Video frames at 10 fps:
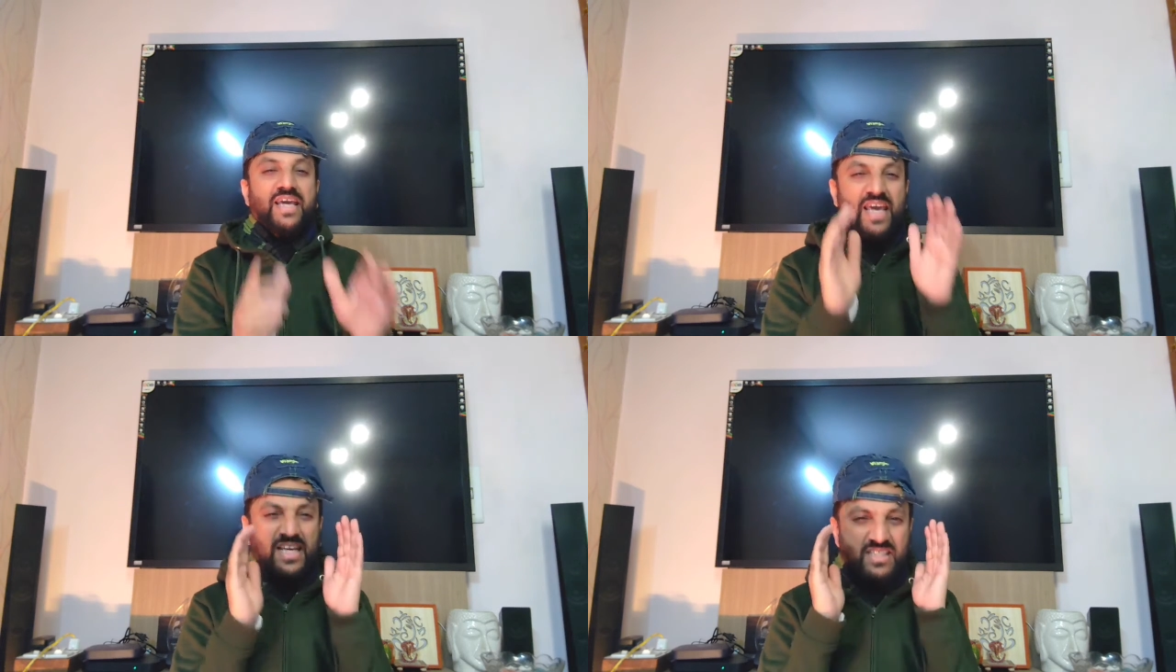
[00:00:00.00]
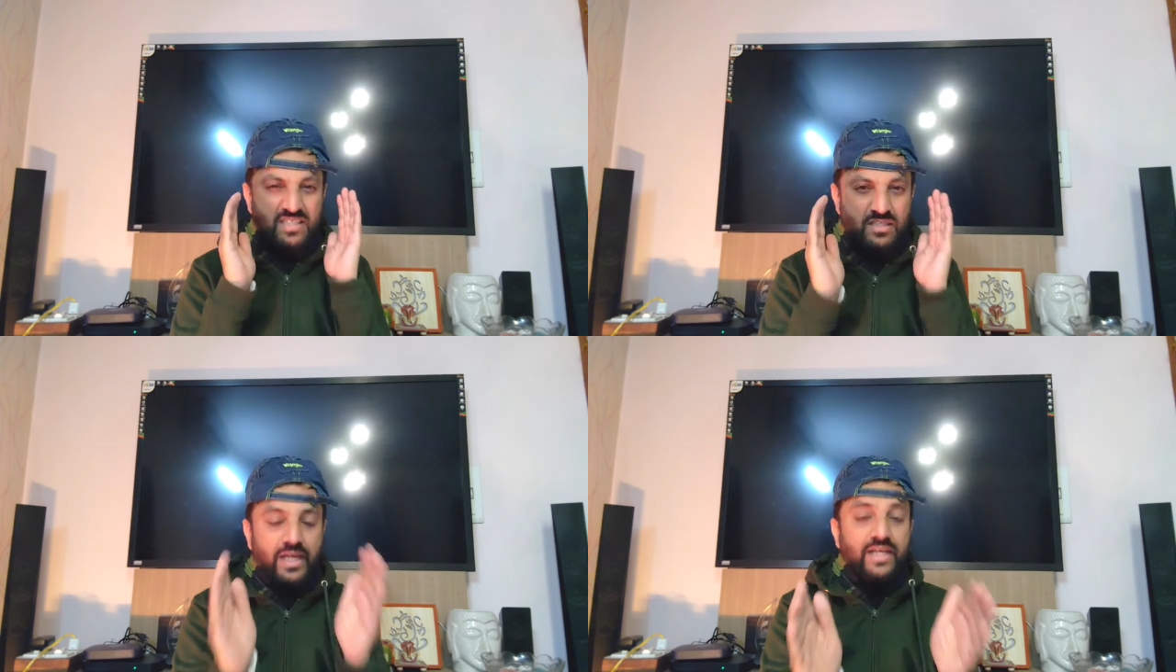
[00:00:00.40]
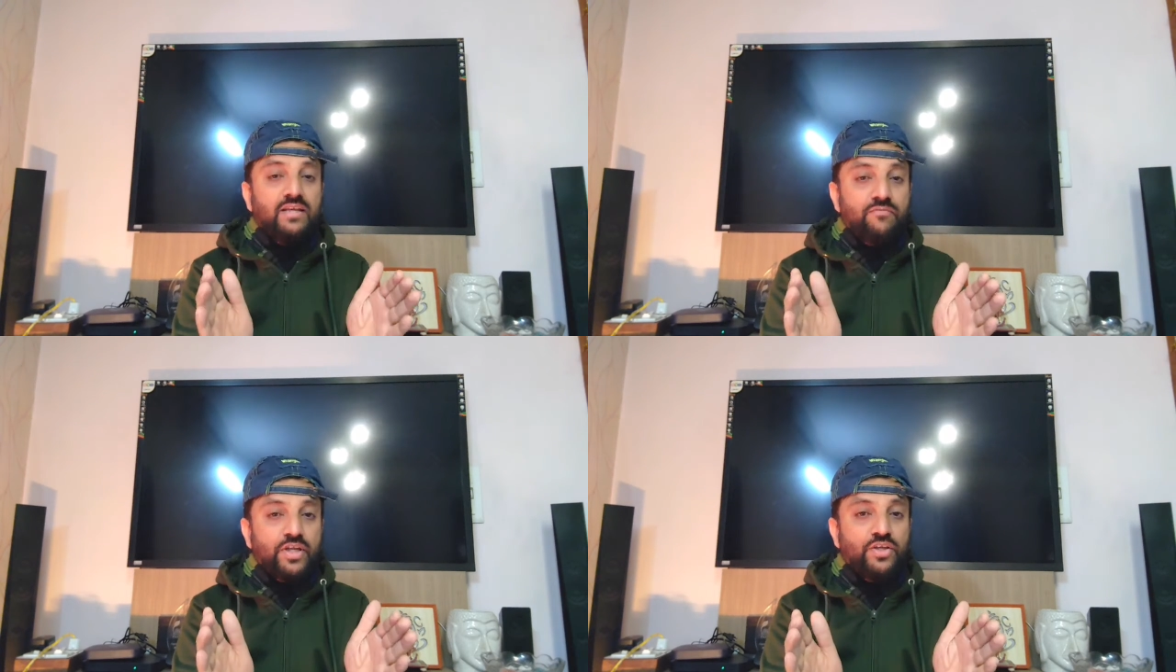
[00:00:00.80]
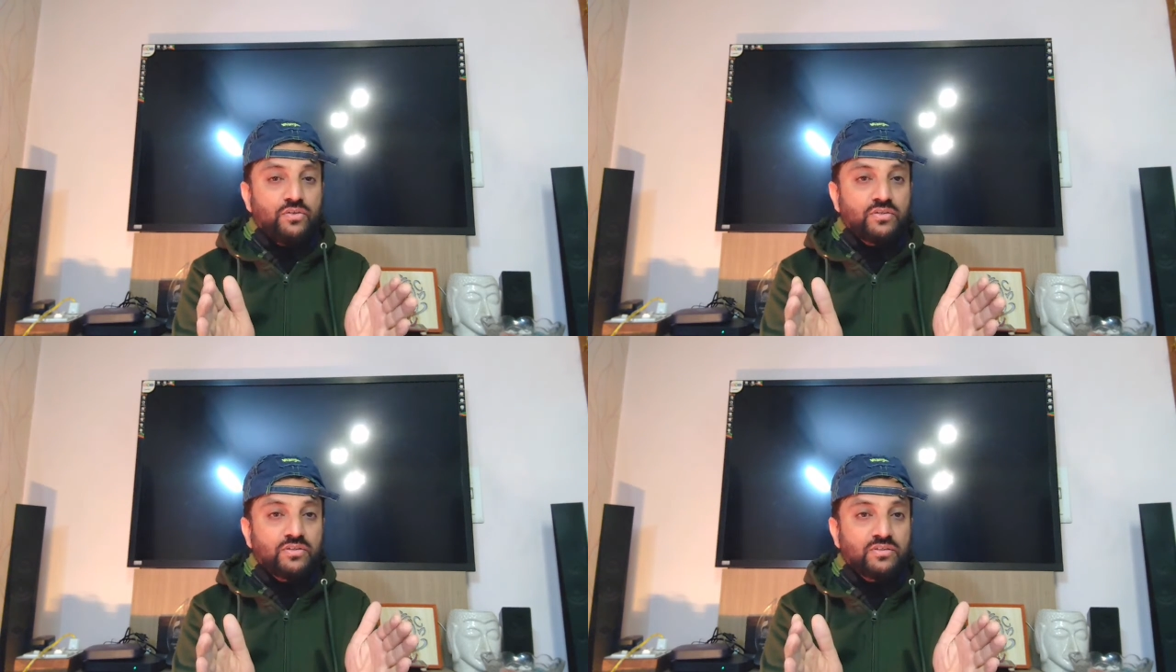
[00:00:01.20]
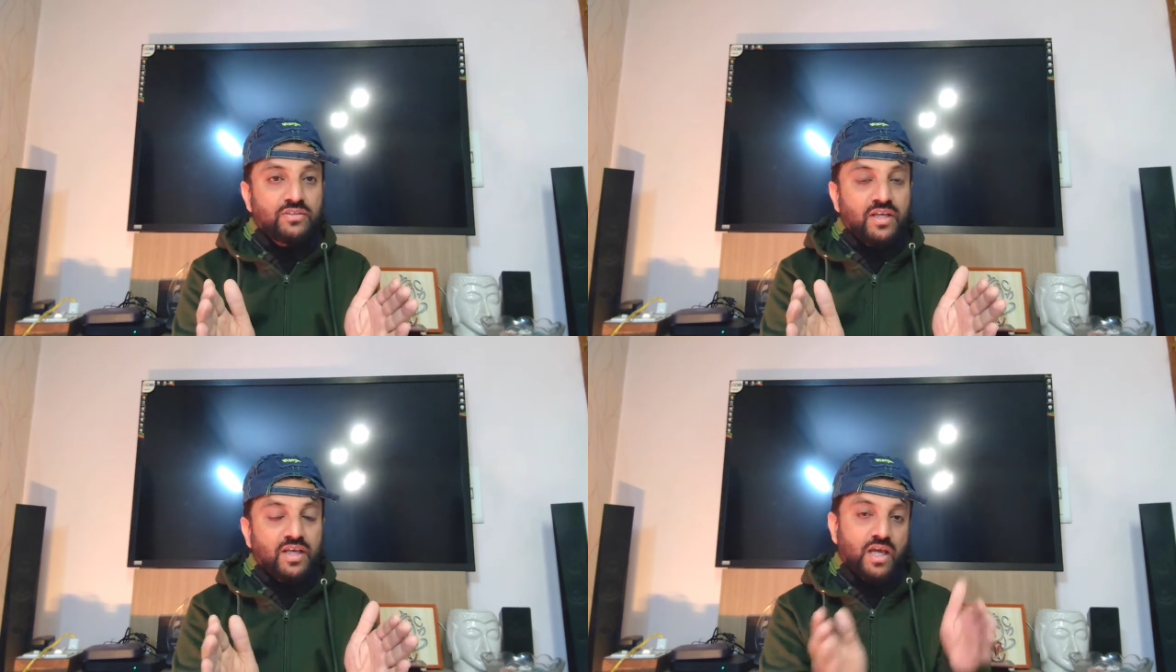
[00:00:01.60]
exciting videos
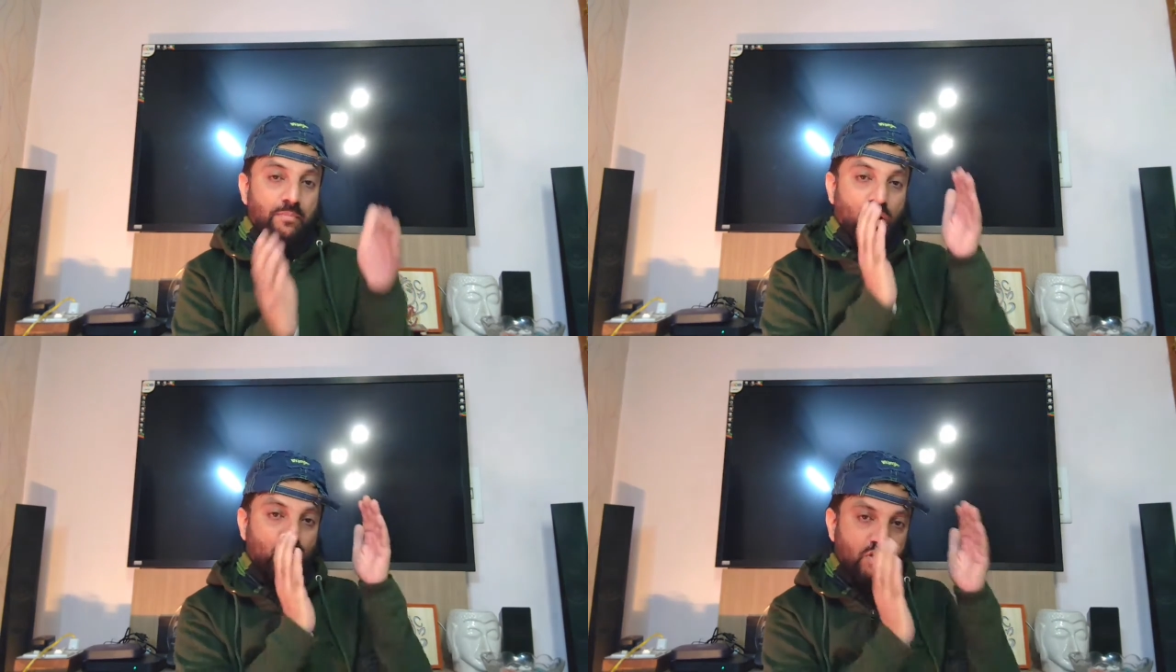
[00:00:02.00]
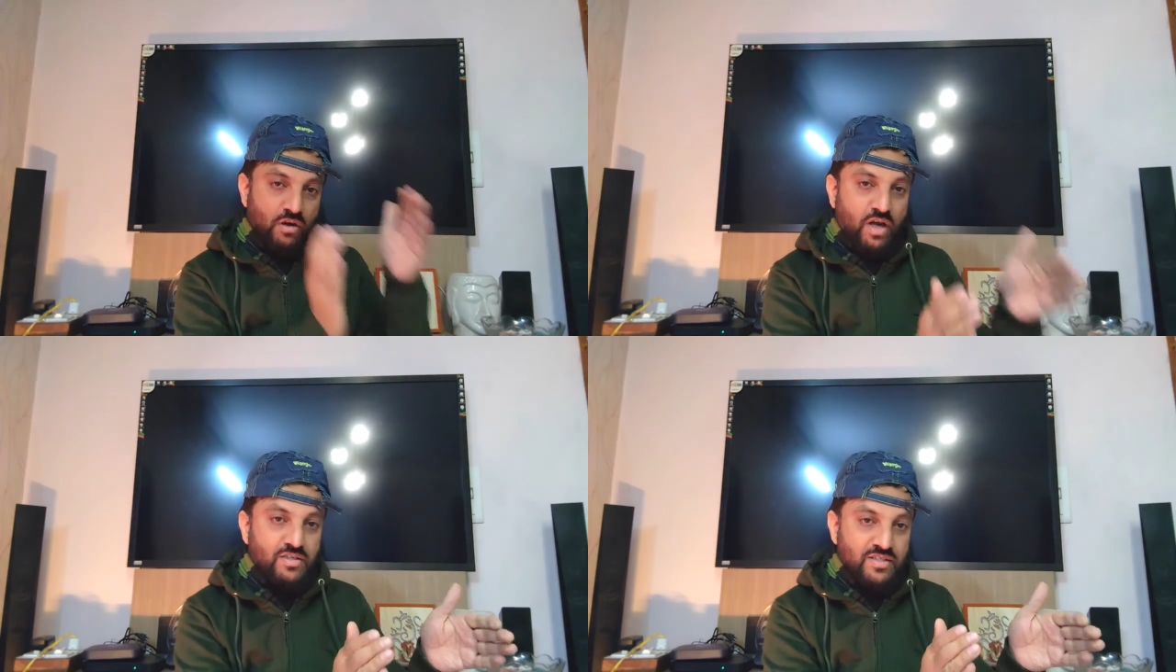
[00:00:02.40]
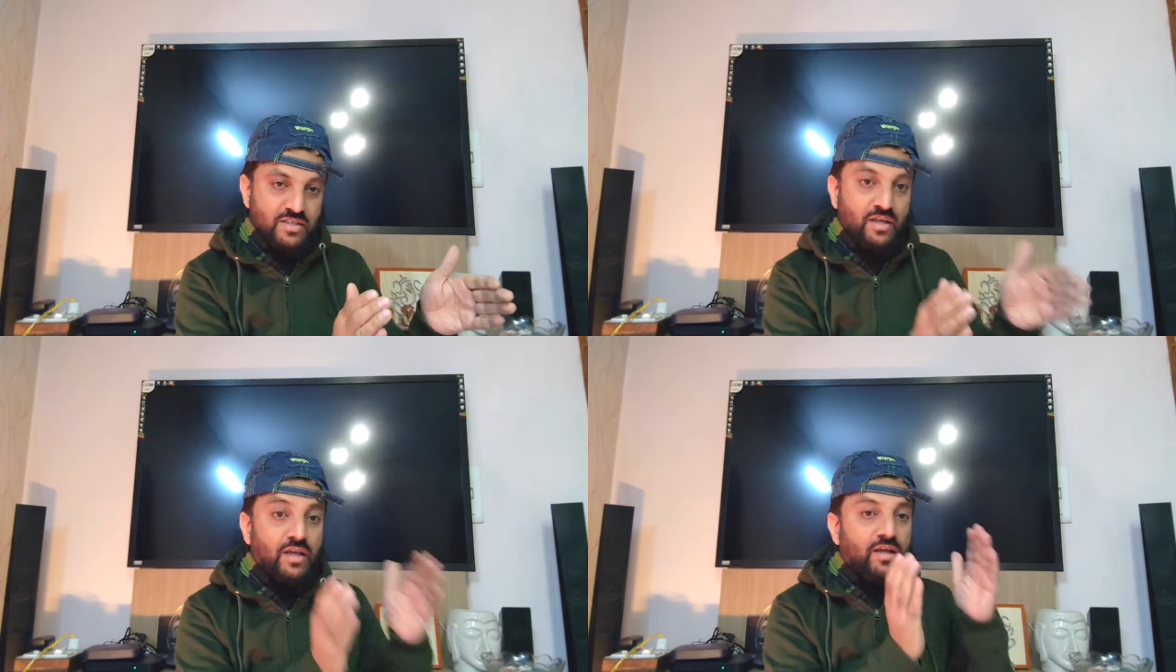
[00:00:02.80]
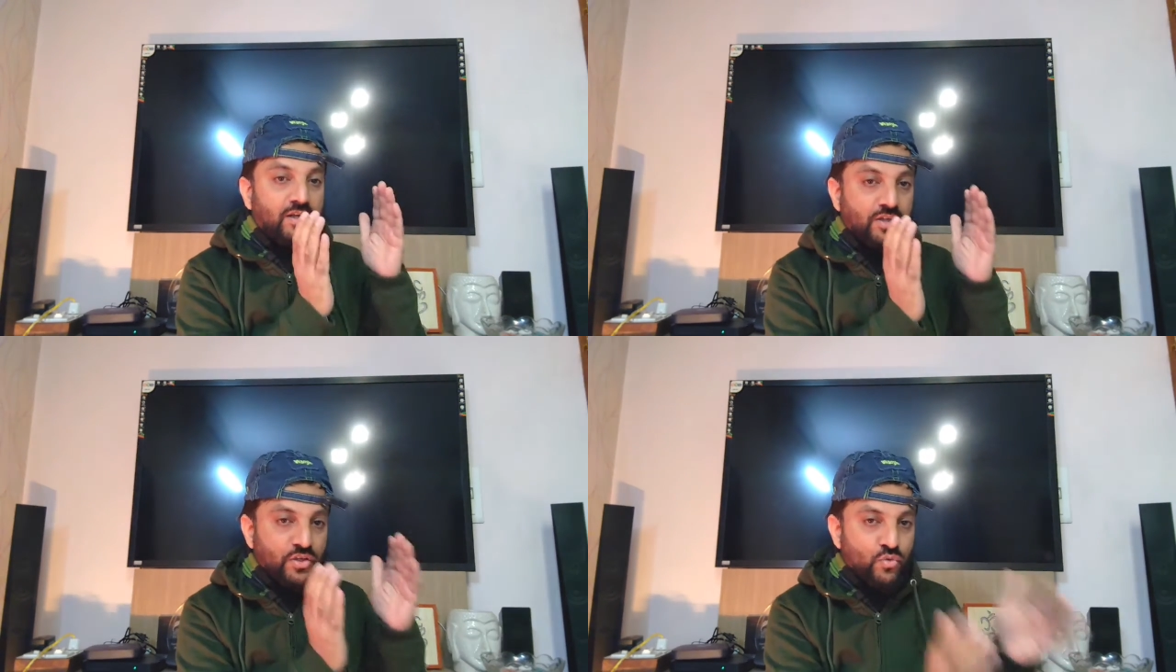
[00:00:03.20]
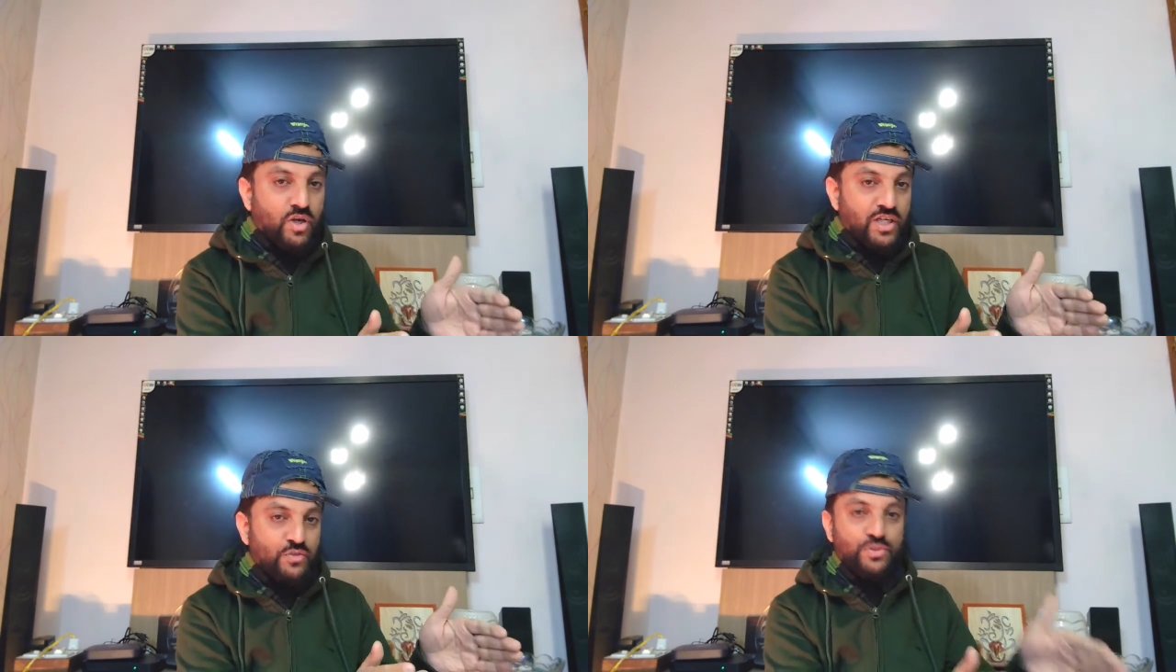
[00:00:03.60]
about cars, new
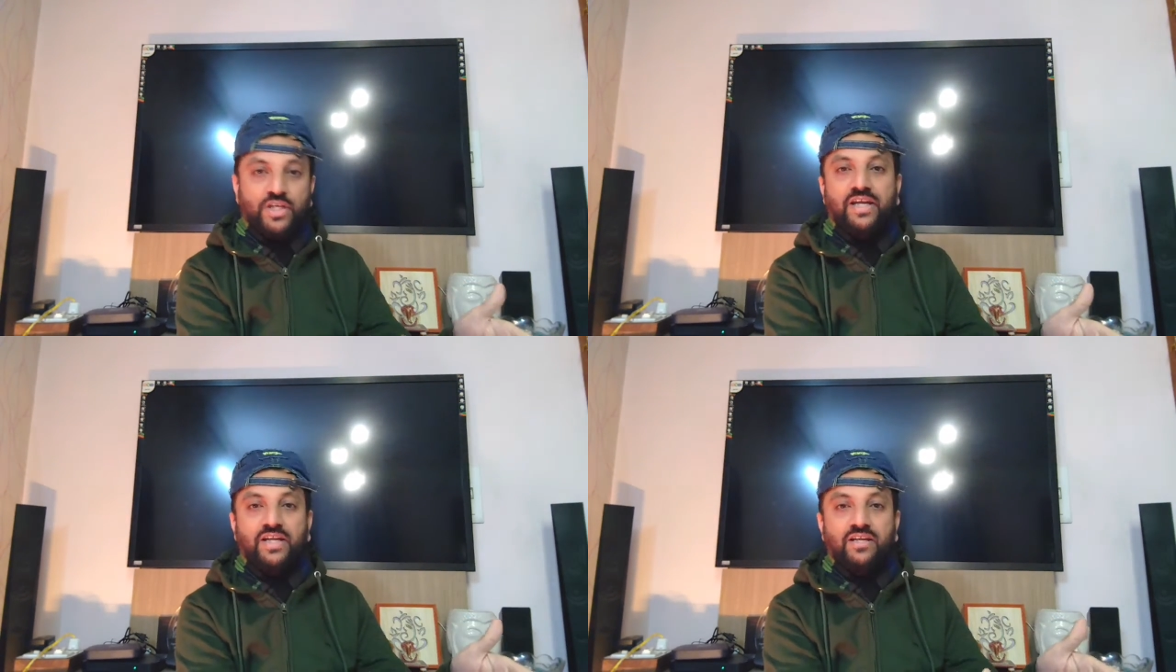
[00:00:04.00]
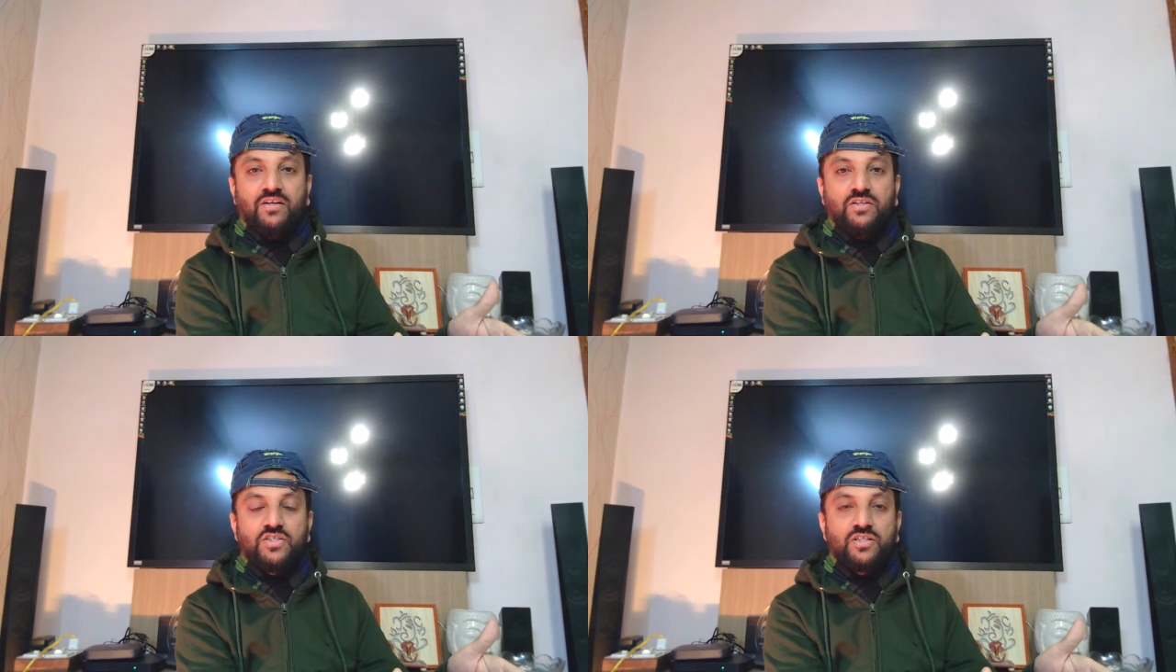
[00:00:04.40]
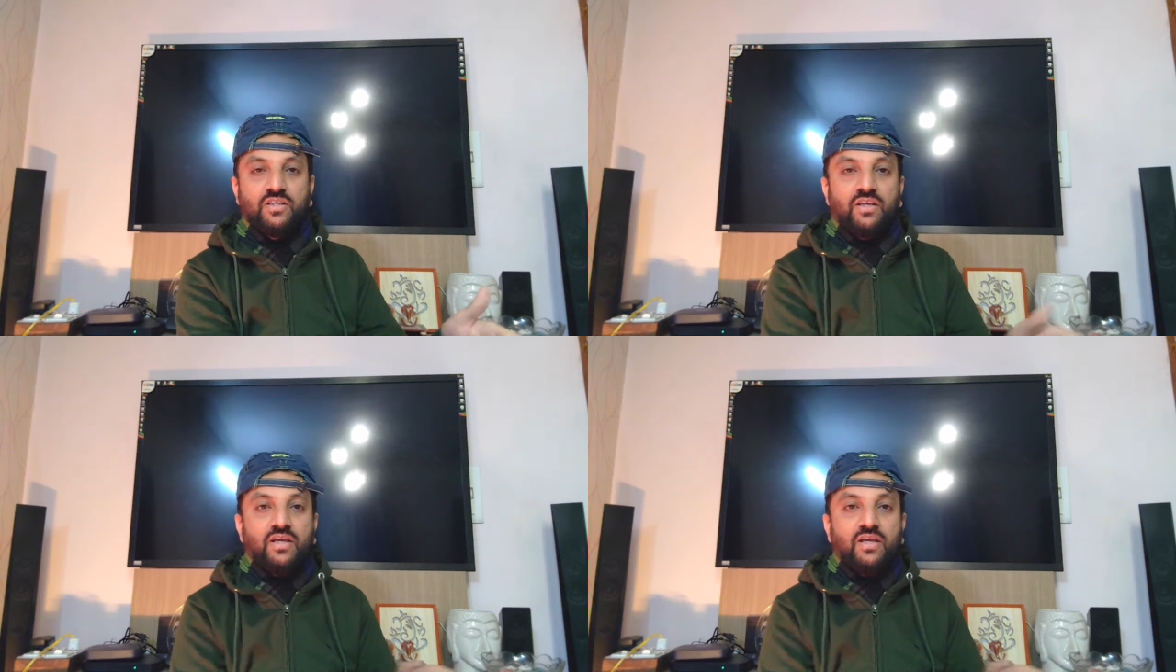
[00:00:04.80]
cars which are getting launched,